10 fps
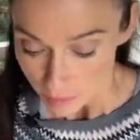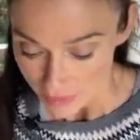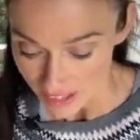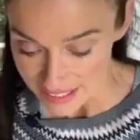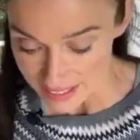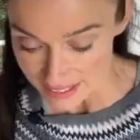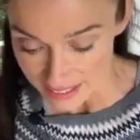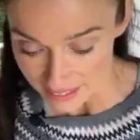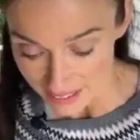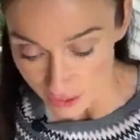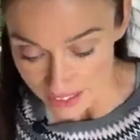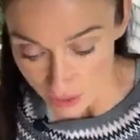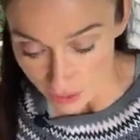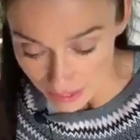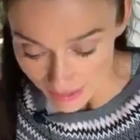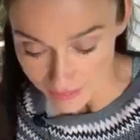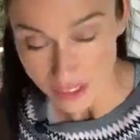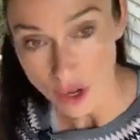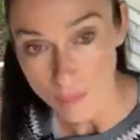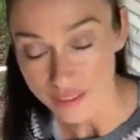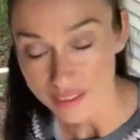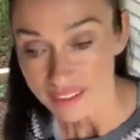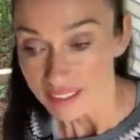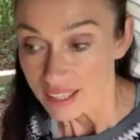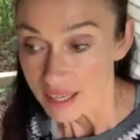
But that's the thing that they all have in common.